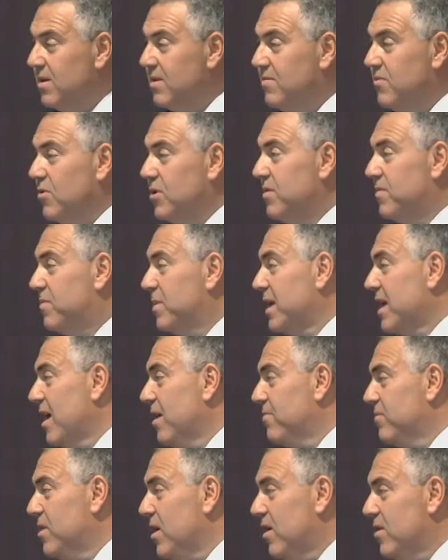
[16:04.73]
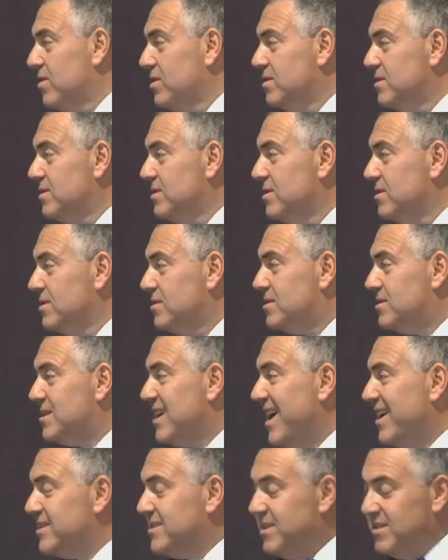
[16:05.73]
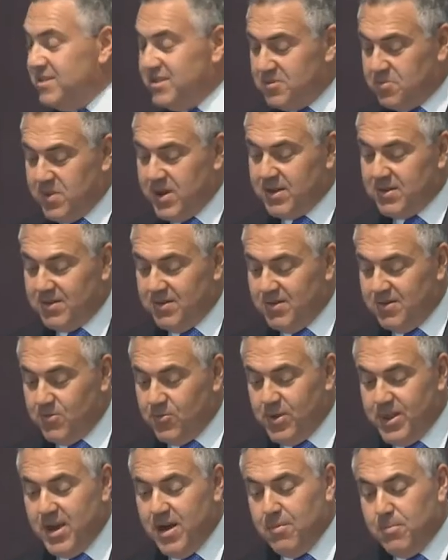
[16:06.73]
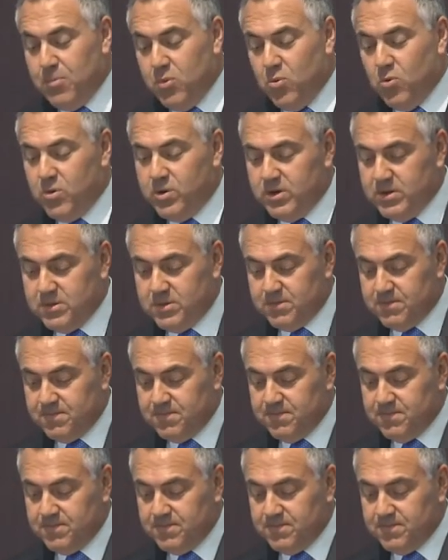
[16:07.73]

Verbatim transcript: of what have become known as tax inspectors without borders.